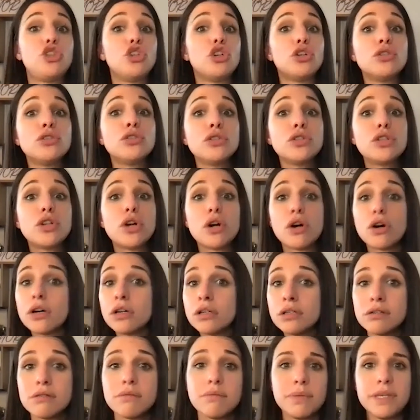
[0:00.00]
don't
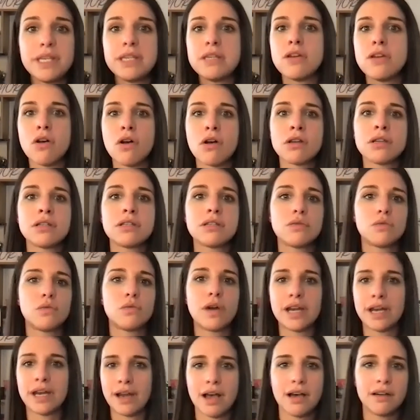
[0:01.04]
go beyond
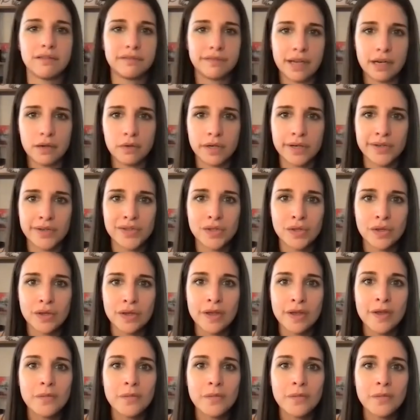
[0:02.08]
1.5 hours.